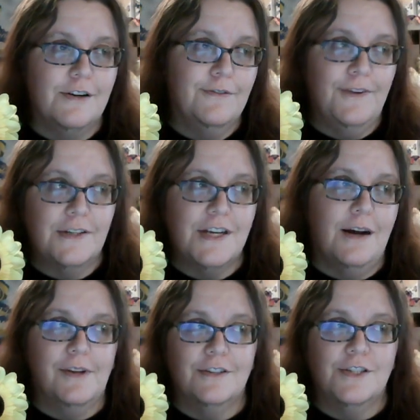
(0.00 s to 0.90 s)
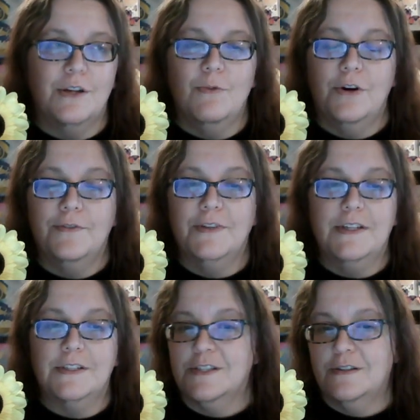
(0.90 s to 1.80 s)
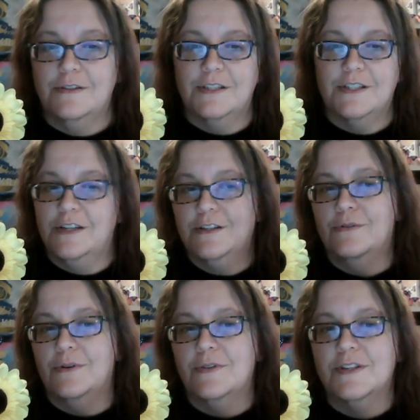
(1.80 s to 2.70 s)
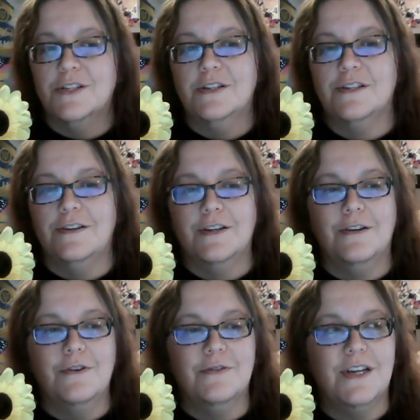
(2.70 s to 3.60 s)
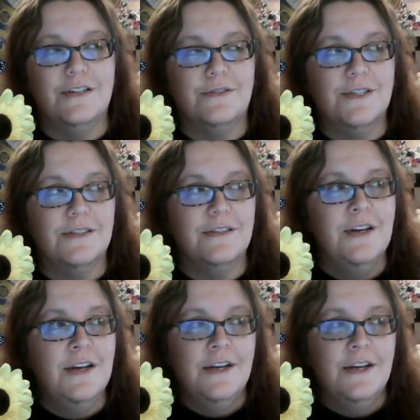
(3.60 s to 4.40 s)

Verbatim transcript: not fantabulously wealthy and isn't going to take you all these exotic locales and